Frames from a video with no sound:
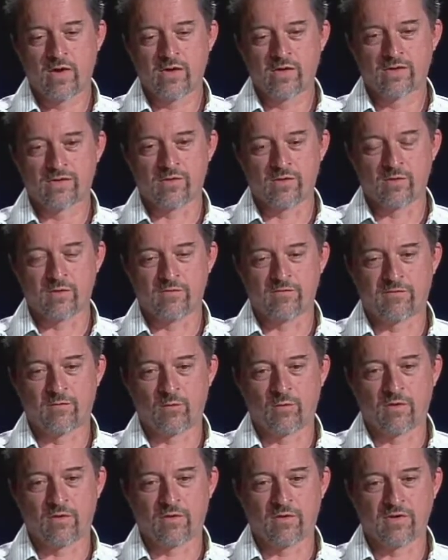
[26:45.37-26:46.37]
So
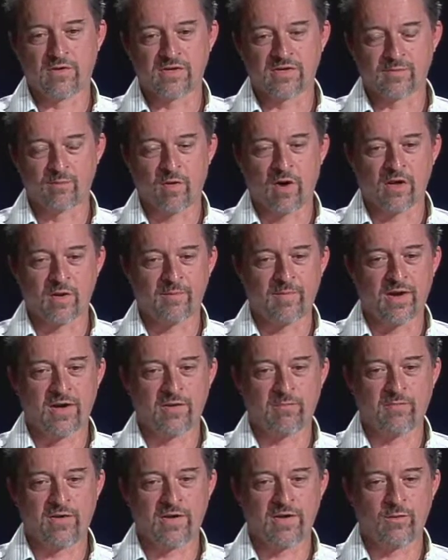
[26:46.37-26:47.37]
for a small
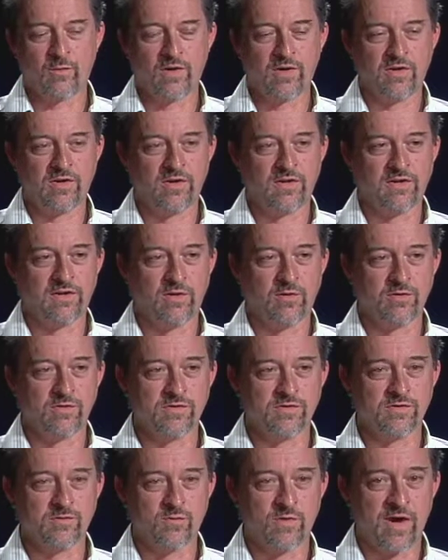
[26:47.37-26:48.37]
amount of money we can get
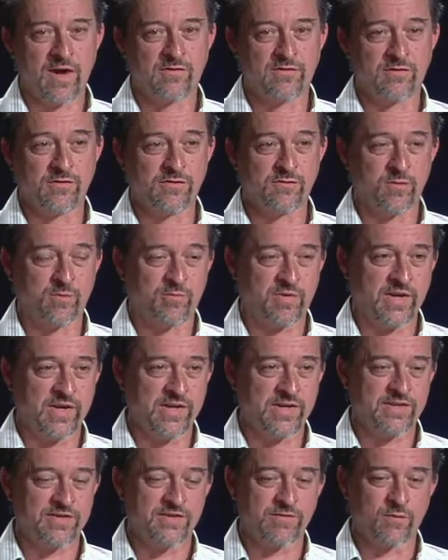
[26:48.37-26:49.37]
those rafters
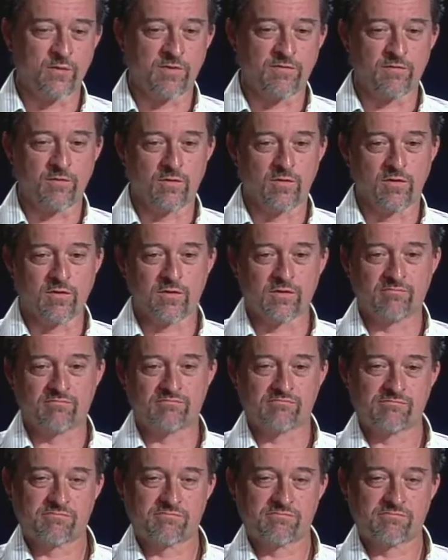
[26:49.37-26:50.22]
replaced, or for a